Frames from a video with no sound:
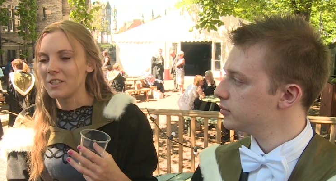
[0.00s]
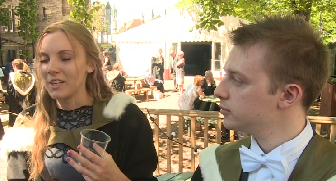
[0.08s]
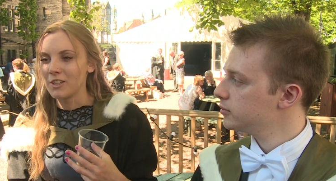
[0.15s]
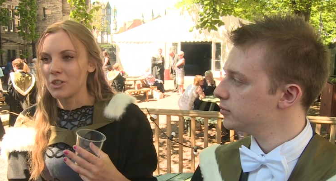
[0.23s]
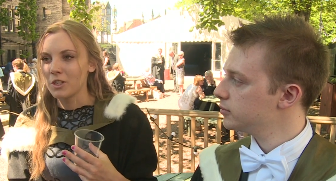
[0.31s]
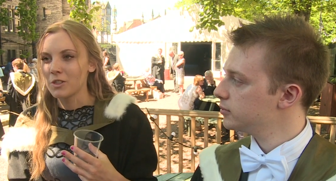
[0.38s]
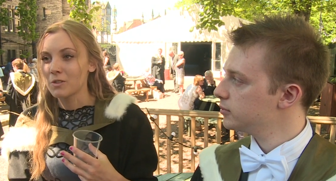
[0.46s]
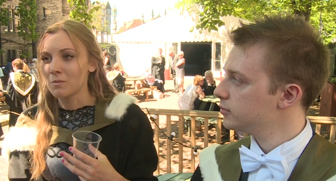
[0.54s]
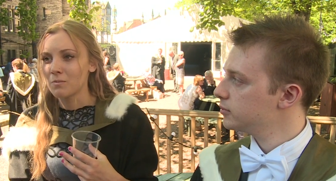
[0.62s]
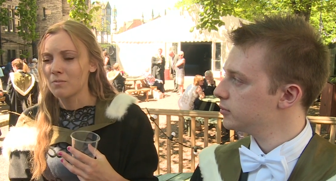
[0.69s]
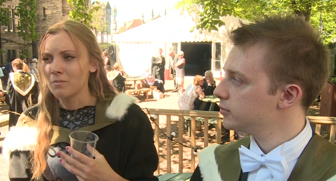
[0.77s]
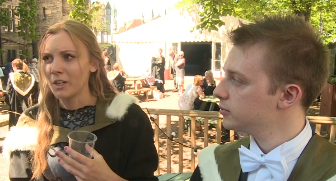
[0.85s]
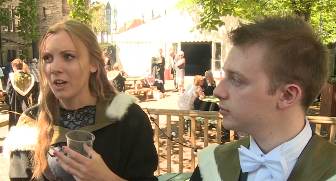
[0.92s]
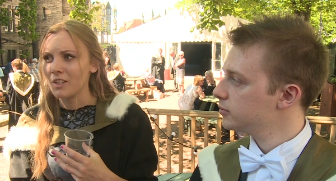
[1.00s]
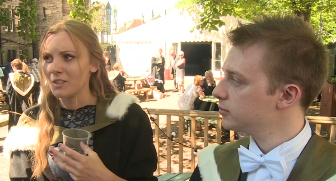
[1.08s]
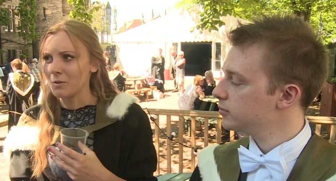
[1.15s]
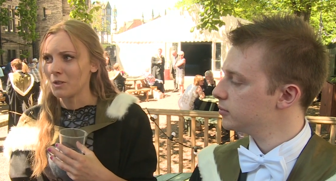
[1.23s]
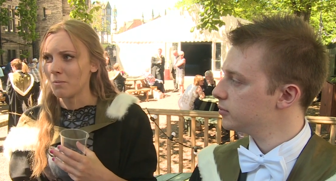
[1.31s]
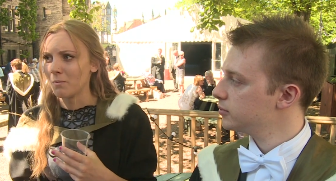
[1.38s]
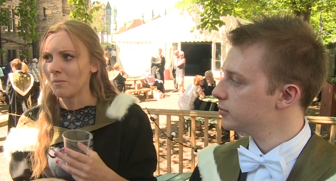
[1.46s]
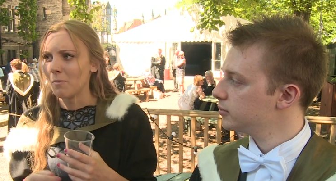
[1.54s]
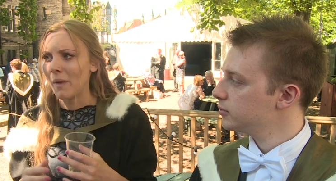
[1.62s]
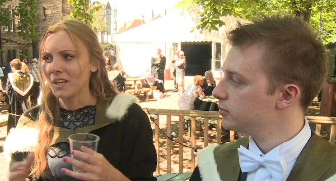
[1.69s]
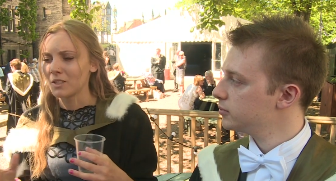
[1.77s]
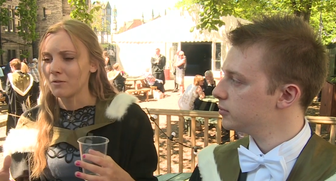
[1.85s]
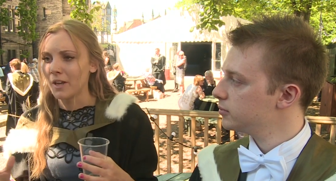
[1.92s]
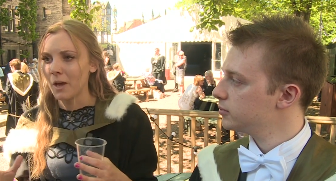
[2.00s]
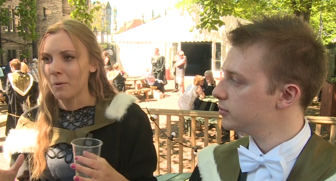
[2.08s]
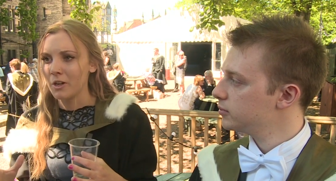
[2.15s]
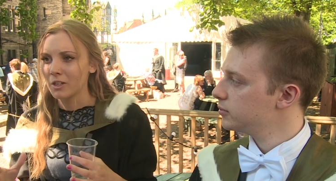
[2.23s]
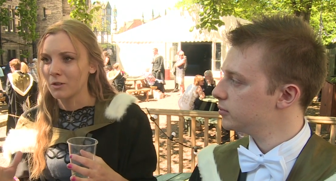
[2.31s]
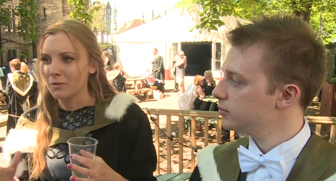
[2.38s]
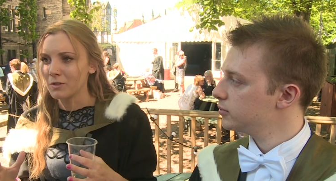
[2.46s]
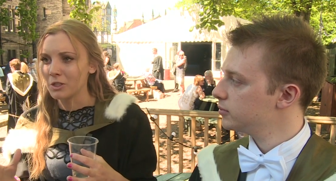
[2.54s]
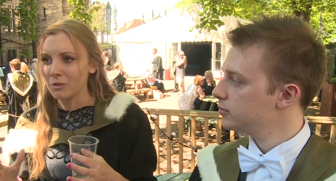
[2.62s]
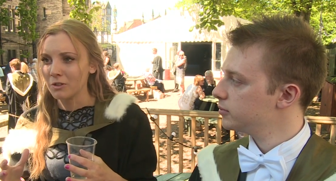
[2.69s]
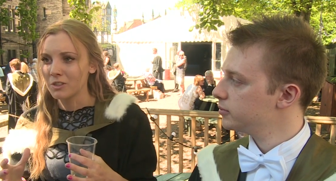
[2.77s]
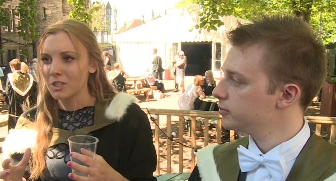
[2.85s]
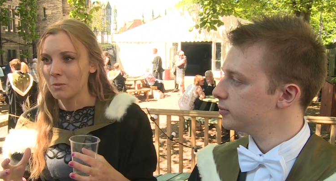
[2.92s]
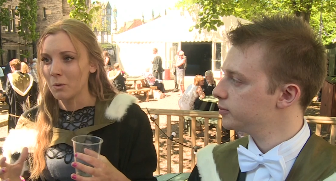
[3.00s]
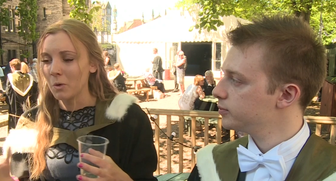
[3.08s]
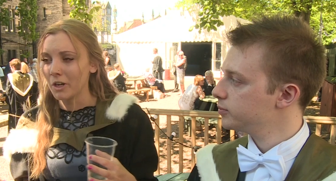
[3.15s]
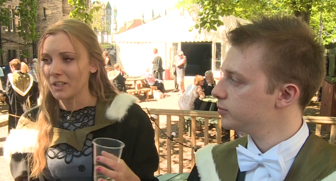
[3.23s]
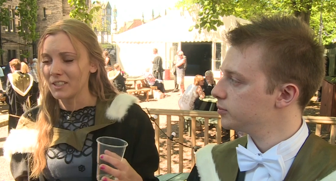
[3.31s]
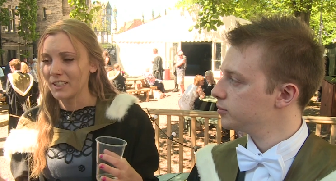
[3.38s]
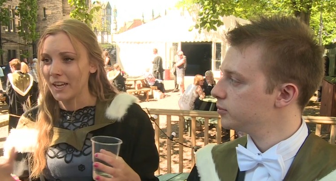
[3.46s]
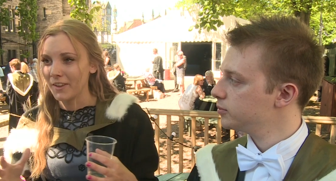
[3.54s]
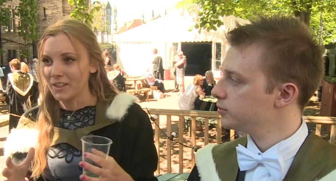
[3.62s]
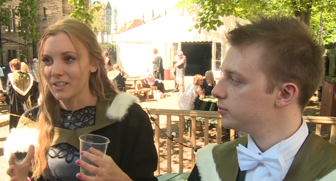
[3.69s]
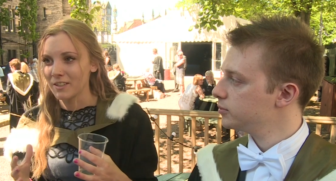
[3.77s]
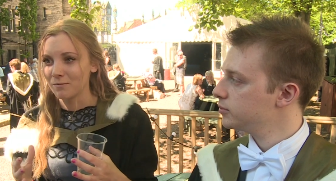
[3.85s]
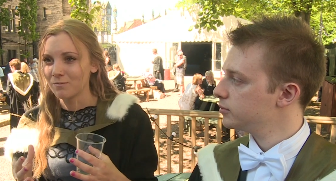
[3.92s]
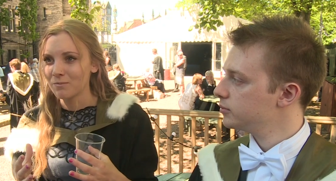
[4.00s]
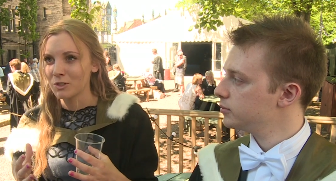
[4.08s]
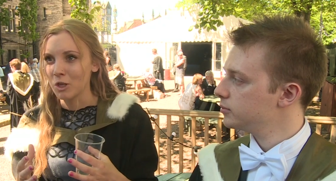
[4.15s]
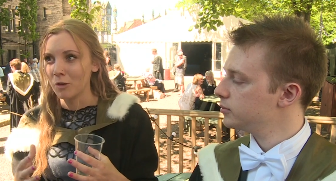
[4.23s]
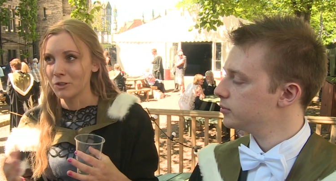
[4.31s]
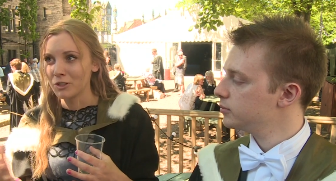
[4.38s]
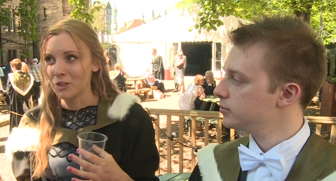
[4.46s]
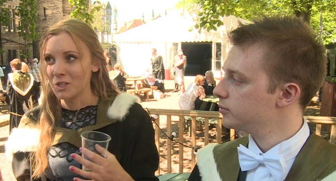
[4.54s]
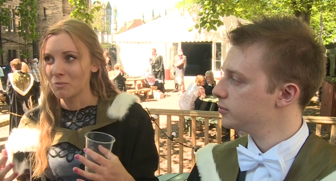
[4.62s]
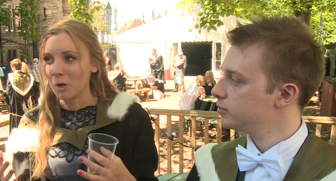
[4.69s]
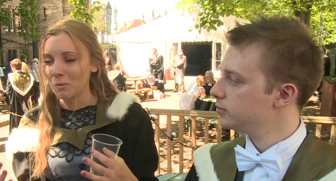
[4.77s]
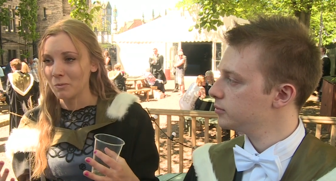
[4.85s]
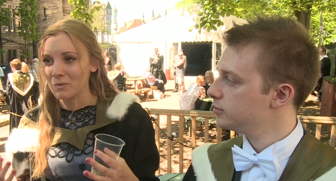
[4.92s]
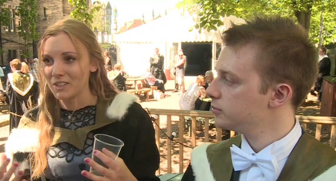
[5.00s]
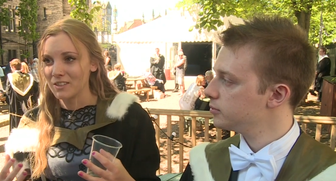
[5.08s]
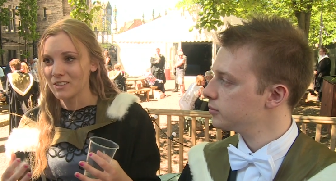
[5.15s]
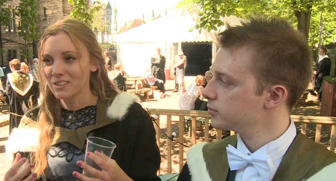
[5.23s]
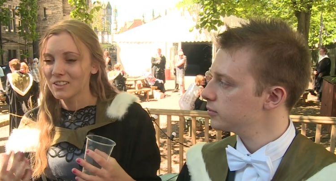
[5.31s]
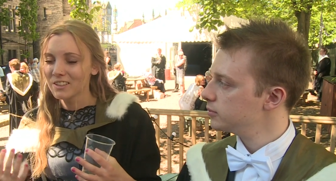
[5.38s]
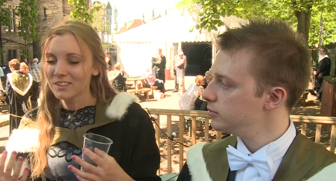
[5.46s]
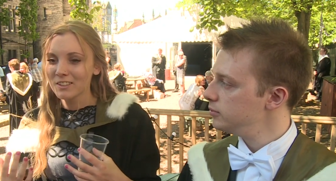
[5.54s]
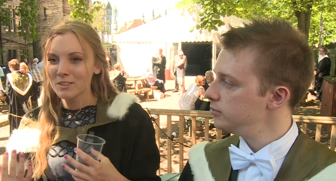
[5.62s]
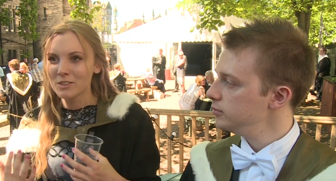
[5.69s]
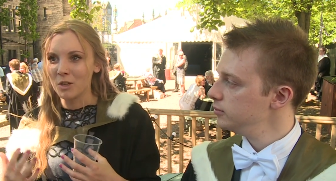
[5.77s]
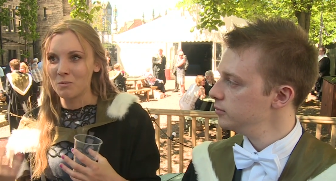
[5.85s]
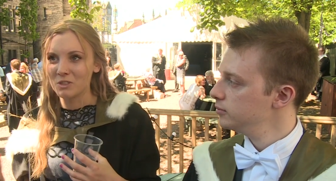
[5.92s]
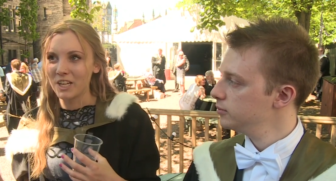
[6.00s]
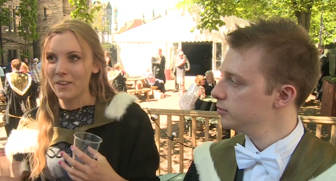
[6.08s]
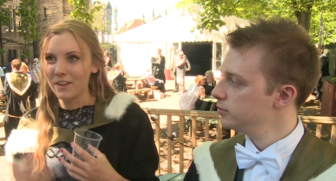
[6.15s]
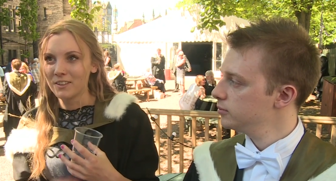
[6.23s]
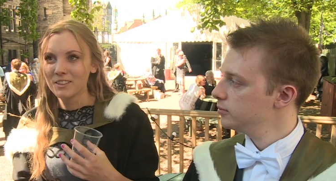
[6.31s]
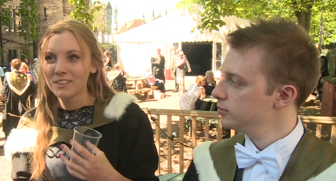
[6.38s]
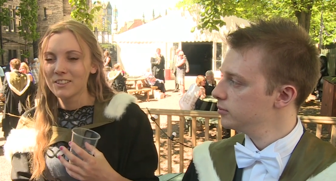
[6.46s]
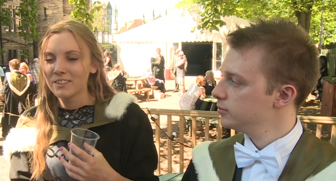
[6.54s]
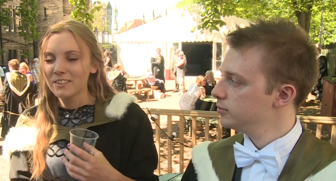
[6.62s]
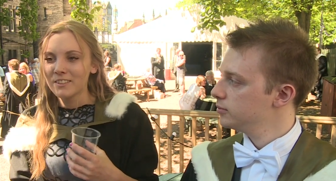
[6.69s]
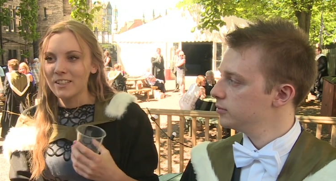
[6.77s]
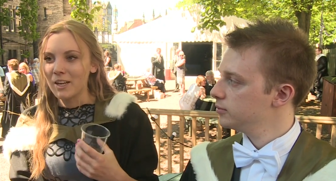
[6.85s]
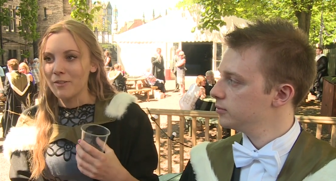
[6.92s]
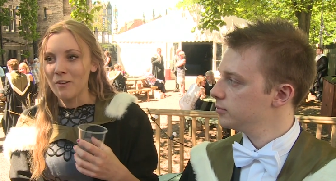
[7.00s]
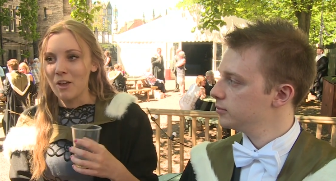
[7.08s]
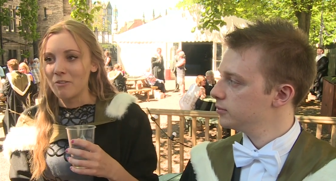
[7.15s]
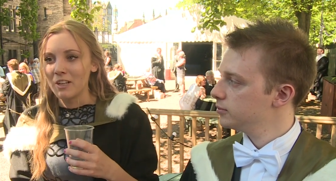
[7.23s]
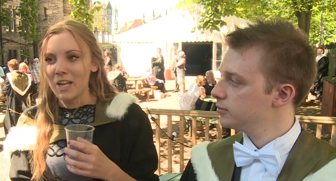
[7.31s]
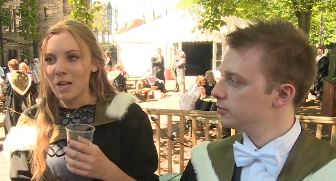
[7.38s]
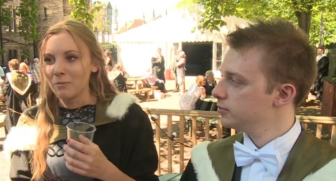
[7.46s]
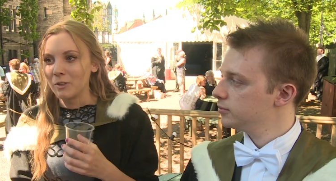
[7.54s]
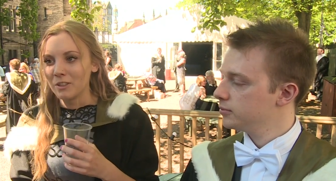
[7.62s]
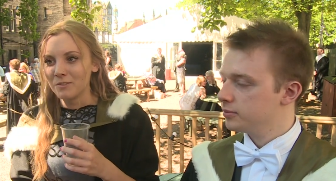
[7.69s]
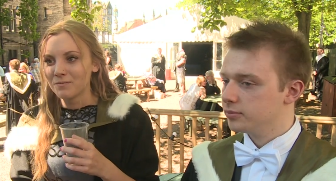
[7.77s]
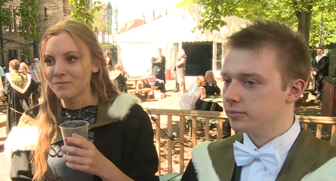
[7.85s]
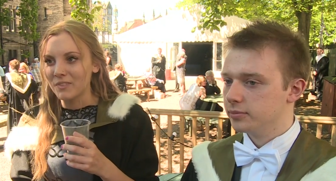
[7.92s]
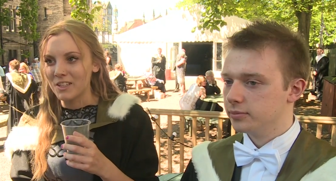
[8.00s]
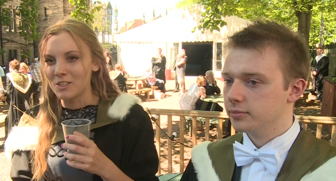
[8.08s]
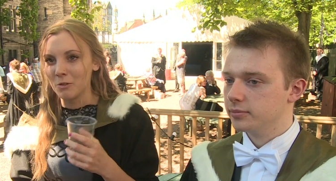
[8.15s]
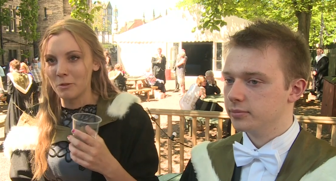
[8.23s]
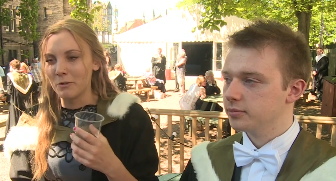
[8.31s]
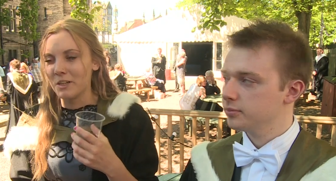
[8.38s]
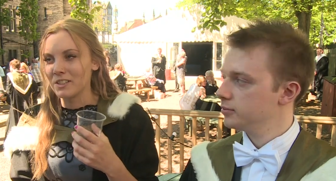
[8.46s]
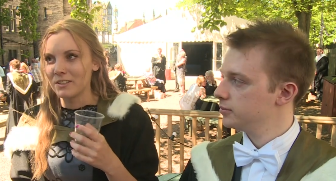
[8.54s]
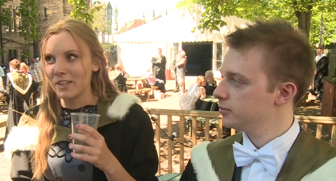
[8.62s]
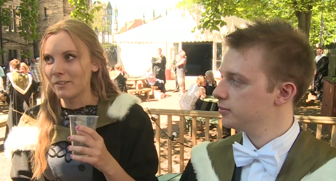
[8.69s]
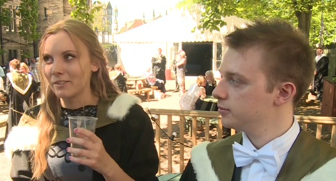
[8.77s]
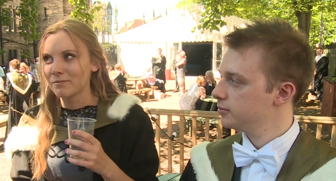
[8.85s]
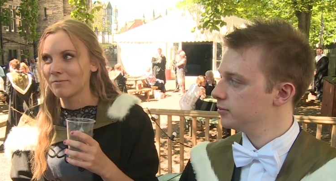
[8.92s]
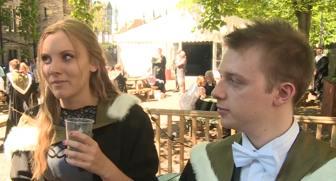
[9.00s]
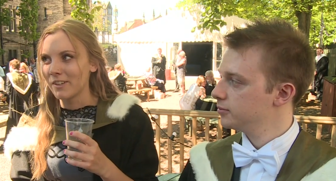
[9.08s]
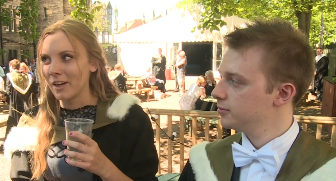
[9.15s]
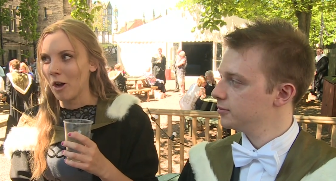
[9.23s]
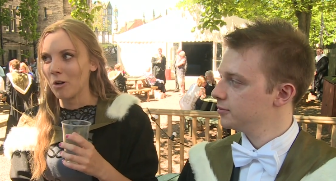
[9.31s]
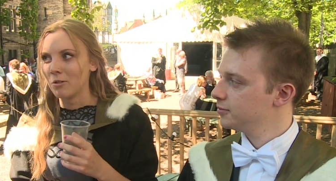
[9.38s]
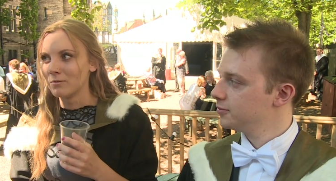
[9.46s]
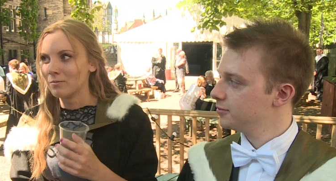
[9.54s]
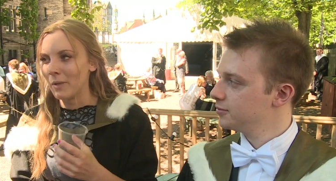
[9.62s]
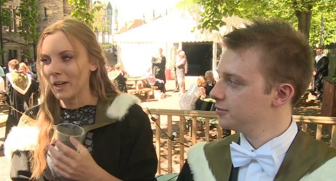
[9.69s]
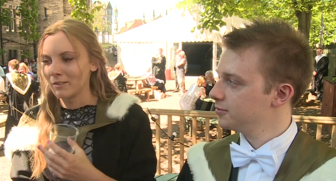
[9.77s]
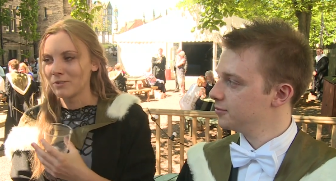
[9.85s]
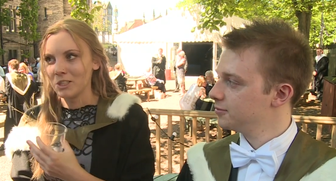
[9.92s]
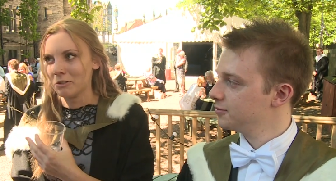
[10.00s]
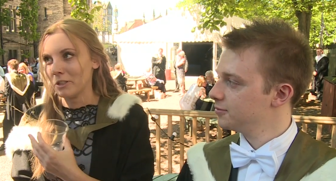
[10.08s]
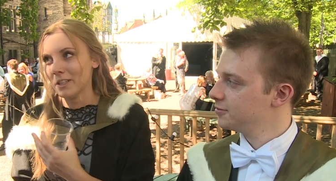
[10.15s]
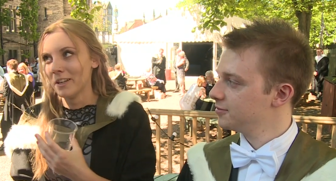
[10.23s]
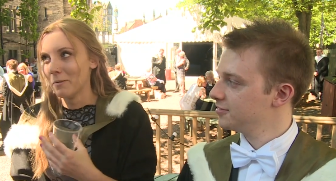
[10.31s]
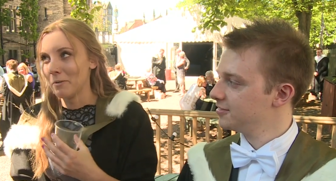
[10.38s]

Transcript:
Speaker 1: easier just because there was a, a massive network of students who were working together to solve each other's problems and solve them together. And I found that really helpful. That's the only reason I, I got my degree,